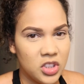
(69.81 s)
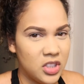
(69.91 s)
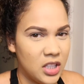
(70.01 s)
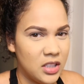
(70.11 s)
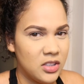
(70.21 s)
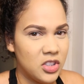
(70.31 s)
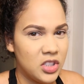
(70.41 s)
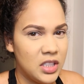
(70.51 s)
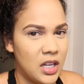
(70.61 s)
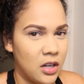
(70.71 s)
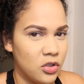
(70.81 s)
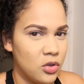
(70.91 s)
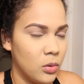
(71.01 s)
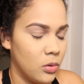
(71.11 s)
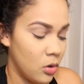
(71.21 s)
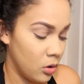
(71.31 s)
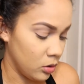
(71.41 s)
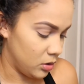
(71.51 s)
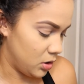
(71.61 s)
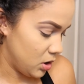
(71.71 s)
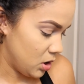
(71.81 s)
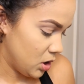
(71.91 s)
change the actual color.